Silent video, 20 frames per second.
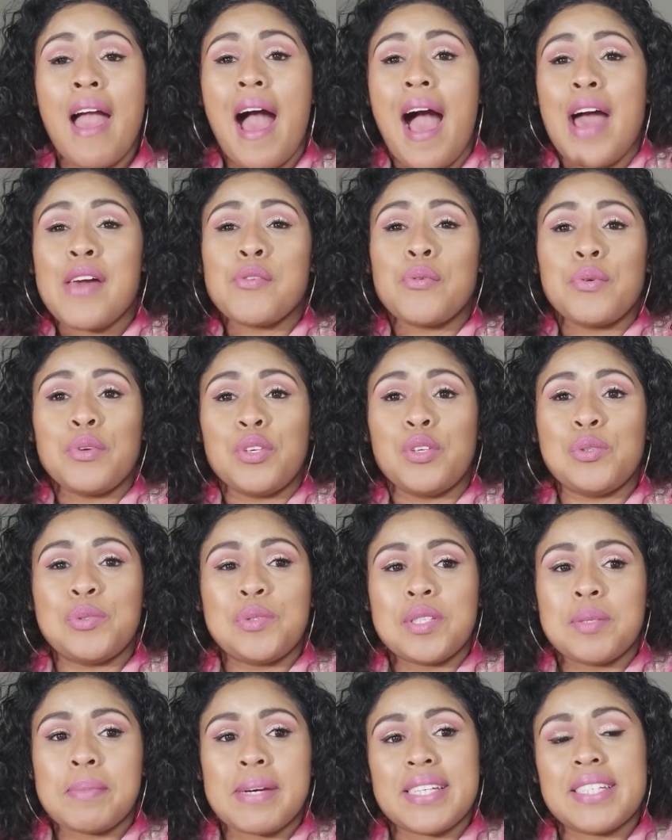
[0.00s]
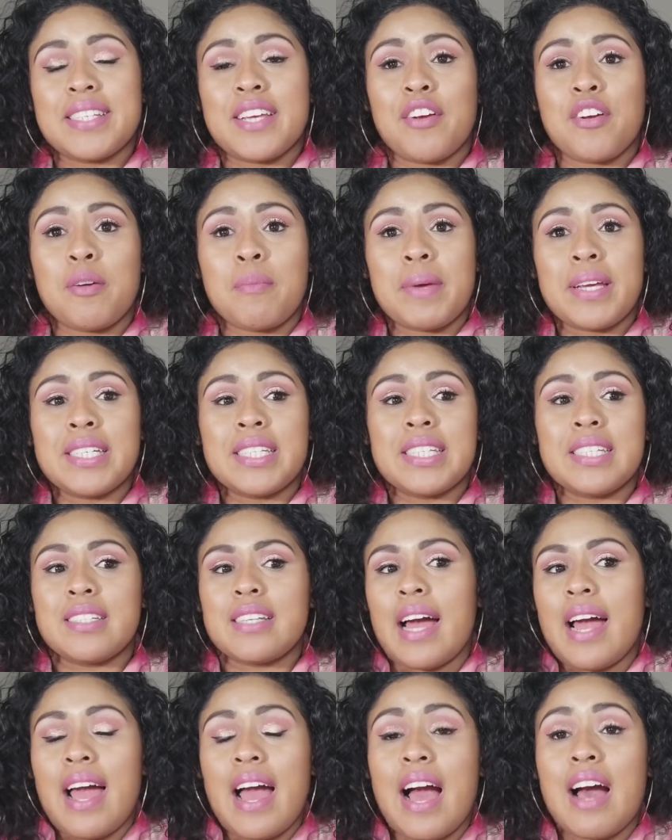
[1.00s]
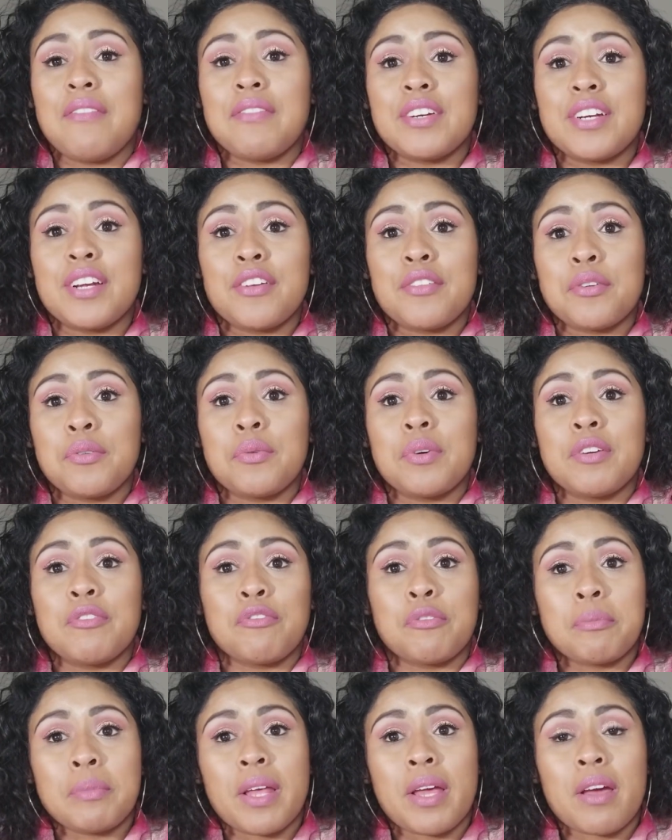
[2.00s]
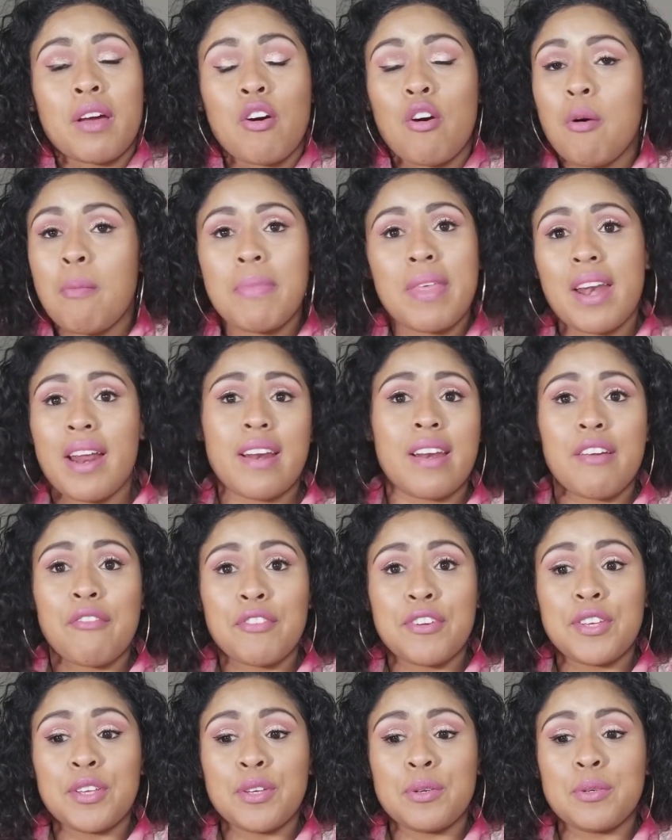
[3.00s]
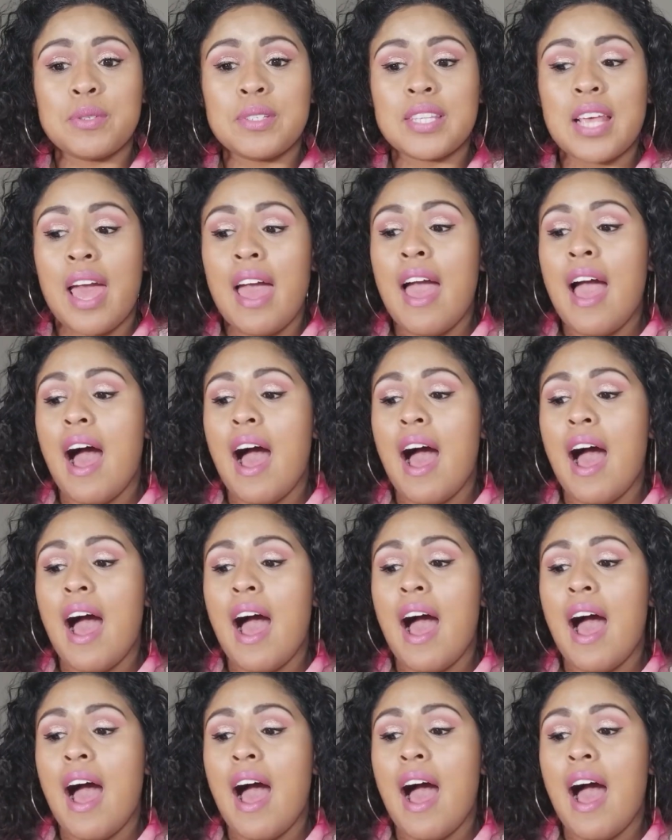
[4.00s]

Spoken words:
I don't use mascara bases. I have another one from Lancome that I never use.